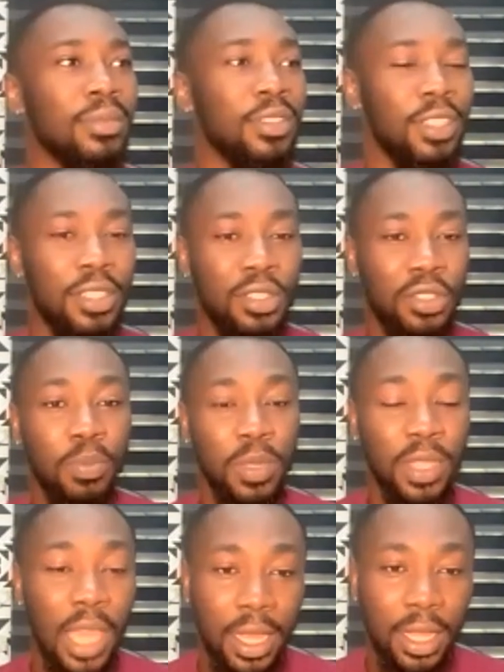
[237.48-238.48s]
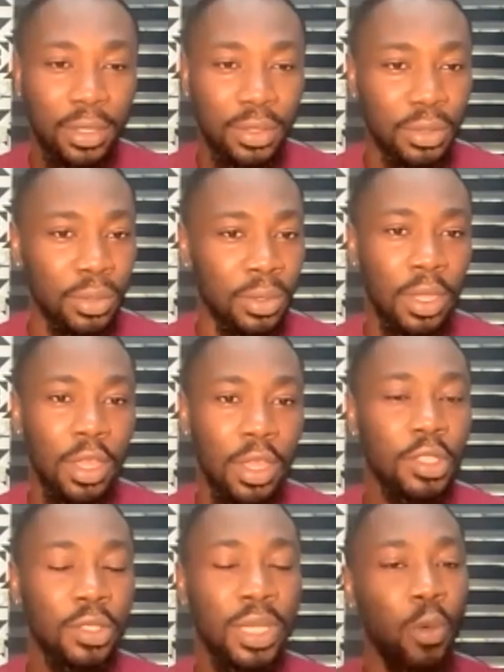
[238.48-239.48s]
this is something I can do.
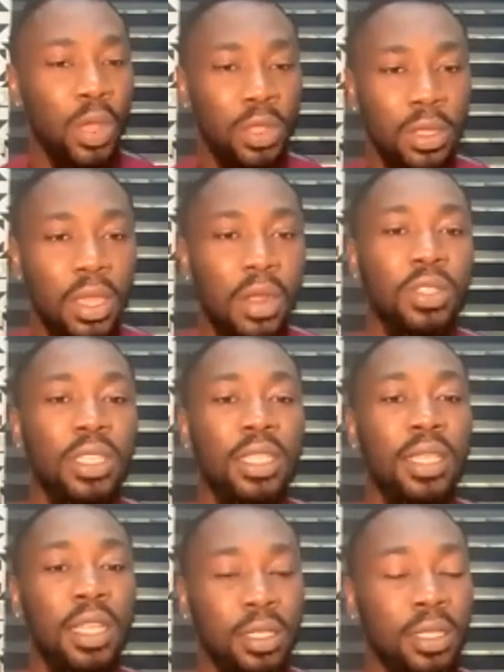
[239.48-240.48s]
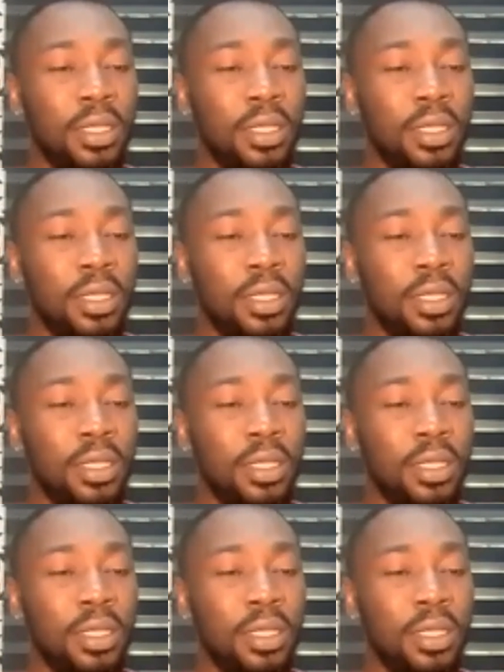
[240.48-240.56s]
So I went on a crusade actually